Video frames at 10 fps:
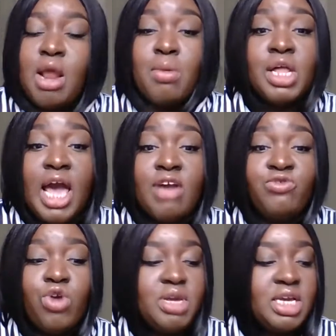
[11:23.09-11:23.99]
And I'm glad
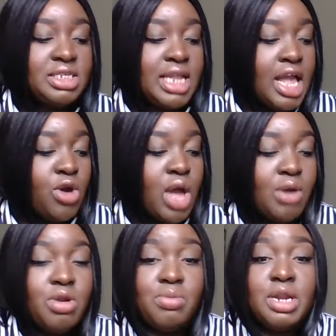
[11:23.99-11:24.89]
for it, because now I
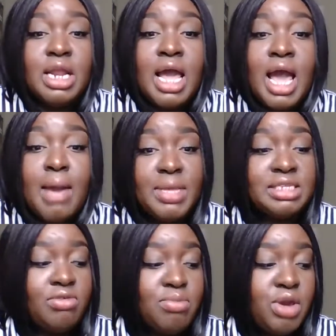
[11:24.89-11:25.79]
would have been in a hot mess
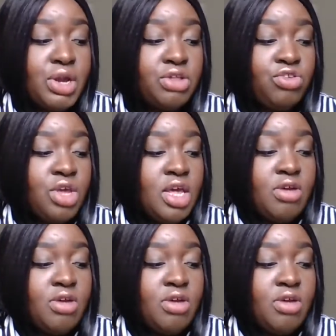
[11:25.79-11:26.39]
of a marriage.